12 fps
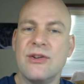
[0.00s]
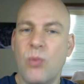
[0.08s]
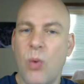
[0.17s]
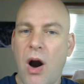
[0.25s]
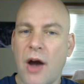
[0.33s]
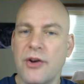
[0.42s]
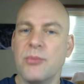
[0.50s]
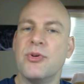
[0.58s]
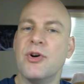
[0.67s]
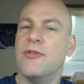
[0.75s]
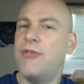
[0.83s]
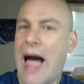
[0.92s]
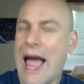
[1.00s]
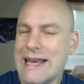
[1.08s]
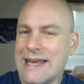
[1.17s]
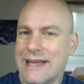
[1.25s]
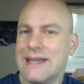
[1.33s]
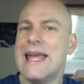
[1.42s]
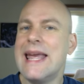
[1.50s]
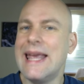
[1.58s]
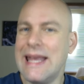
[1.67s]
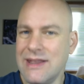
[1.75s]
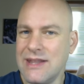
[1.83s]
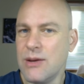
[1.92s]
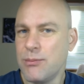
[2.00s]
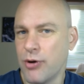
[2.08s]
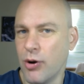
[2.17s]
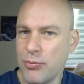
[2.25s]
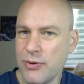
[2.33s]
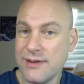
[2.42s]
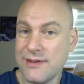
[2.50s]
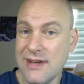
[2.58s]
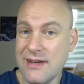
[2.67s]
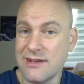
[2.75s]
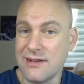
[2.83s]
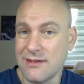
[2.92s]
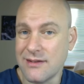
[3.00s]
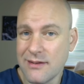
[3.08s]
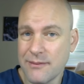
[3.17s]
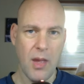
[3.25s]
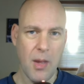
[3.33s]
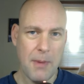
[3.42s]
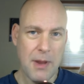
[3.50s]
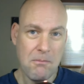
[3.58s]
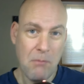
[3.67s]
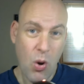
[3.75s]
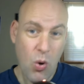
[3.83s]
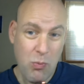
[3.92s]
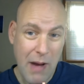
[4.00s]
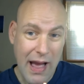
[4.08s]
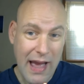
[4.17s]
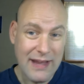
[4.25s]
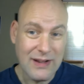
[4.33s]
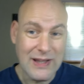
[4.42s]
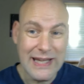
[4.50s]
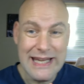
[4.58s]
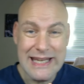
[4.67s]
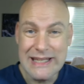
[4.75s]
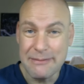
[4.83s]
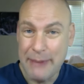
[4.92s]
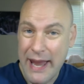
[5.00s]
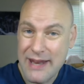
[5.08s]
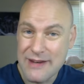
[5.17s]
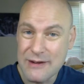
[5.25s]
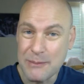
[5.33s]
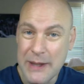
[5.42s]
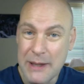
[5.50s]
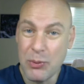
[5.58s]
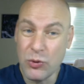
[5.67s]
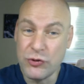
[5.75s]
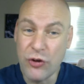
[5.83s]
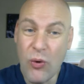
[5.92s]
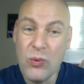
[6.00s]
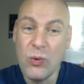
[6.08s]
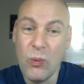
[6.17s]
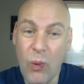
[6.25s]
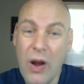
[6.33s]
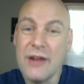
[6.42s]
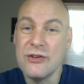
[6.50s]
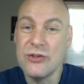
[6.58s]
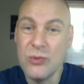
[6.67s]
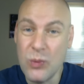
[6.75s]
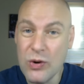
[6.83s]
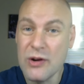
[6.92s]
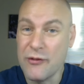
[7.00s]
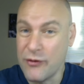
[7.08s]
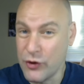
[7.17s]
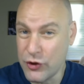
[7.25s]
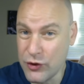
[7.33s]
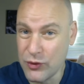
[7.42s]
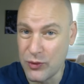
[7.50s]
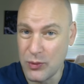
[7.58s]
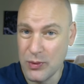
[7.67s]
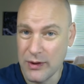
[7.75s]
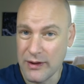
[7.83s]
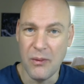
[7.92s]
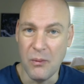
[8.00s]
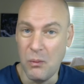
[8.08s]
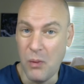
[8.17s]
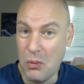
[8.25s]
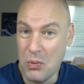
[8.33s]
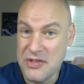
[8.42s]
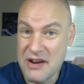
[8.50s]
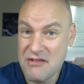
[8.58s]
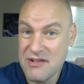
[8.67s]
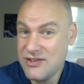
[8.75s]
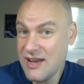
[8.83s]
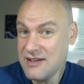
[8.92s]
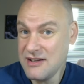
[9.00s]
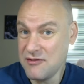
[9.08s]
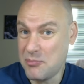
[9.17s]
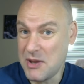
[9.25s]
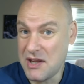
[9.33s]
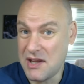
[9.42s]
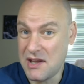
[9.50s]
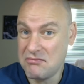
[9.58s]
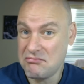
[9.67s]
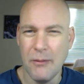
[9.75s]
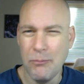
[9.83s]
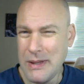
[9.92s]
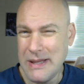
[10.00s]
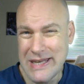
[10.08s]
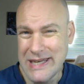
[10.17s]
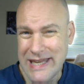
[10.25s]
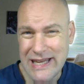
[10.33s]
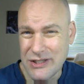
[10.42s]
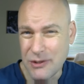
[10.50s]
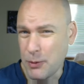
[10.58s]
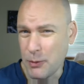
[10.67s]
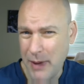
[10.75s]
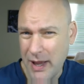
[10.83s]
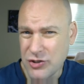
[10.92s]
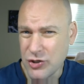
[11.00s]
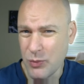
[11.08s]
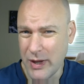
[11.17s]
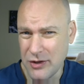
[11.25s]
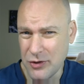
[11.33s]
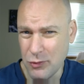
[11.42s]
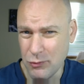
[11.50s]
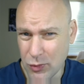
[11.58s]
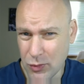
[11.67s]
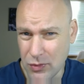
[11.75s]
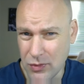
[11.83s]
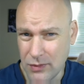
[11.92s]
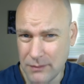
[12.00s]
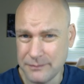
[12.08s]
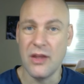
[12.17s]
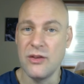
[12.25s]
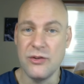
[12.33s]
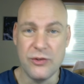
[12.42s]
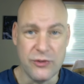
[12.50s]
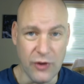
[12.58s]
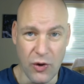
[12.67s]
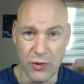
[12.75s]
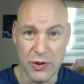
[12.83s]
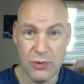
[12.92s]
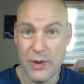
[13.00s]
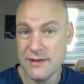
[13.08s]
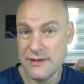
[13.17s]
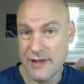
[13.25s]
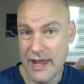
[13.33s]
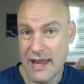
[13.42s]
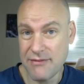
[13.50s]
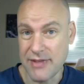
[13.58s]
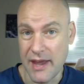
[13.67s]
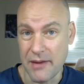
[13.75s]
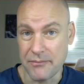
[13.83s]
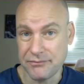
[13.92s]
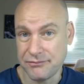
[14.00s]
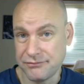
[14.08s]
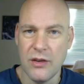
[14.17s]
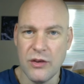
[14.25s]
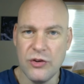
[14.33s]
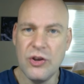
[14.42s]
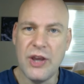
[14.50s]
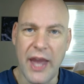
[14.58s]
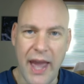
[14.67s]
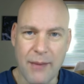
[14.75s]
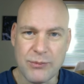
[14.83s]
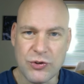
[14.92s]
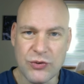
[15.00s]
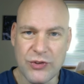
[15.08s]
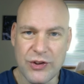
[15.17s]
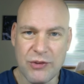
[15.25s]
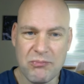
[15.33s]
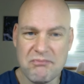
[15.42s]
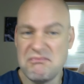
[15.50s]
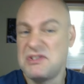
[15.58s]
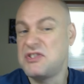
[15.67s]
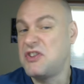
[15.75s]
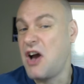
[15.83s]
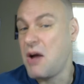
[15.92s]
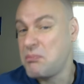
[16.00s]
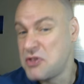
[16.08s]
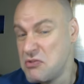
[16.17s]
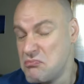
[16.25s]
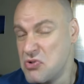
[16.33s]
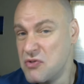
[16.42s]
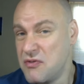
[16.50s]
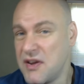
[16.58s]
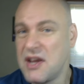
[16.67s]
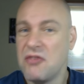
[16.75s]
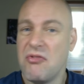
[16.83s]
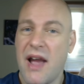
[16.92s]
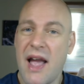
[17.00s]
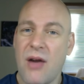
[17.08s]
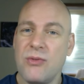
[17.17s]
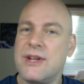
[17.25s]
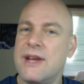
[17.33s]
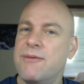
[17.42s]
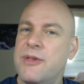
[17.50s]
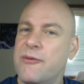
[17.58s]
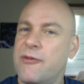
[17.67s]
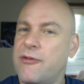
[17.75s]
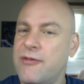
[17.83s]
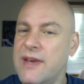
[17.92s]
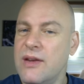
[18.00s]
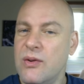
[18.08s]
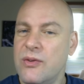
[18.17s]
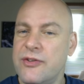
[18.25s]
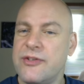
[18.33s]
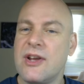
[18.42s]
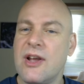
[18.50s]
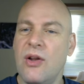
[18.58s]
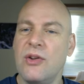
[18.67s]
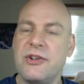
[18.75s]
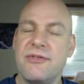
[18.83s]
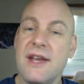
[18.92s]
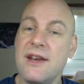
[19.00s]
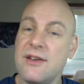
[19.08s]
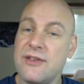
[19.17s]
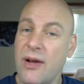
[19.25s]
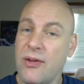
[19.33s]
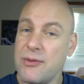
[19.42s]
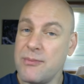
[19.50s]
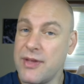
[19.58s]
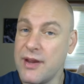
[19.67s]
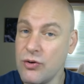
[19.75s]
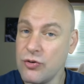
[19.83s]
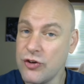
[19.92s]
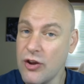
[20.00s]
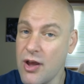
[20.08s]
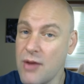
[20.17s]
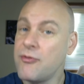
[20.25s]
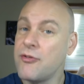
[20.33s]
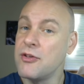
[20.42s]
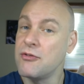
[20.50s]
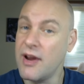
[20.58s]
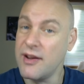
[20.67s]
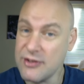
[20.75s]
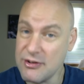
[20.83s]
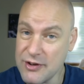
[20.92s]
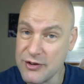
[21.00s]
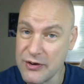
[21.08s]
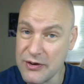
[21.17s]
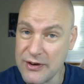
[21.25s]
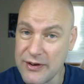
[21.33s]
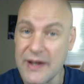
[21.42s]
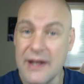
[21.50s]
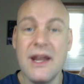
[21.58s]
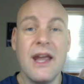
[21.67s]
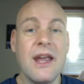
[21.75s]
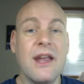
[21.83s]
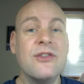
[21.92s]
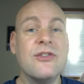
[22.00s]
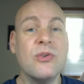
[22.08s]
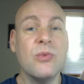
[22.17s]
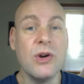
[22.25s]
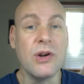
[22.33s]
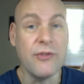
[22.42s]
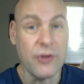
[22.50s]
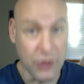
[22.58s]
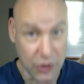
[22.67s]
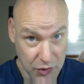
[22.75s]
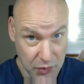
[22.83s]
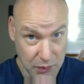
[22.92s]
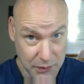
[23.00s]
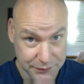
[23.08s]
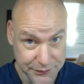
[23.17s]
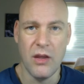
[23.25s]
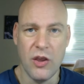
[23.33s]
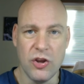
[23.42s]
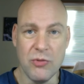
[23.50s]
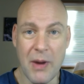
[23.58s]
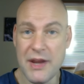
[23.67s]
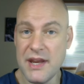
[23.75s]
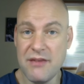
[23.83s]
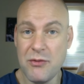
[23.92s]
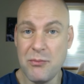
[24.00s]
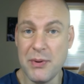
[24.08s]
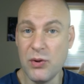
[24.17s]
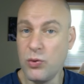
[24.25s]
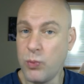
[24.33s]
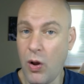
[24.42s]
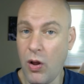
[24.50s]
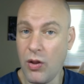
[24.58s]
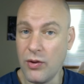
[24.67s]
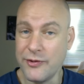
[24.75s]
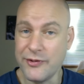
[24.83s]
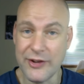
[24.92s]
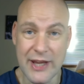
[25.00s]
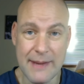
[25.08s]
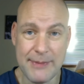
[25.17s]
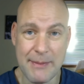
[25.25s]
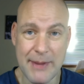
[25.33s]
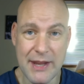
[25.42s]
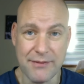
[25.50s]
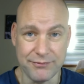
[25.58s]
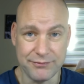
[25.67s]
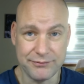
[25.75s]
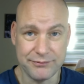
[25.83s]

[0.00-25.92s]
and water provided in the appropriate seasons. But mobile, independent people don't want to work for you. What would their incentive be? But you need to perpetuate your rule, so you enslave them. You capture them, stop them moving around, give them fields to cultivate, and tell them their job for the rest of eternity is to work for you. You might even build walls to keep them in.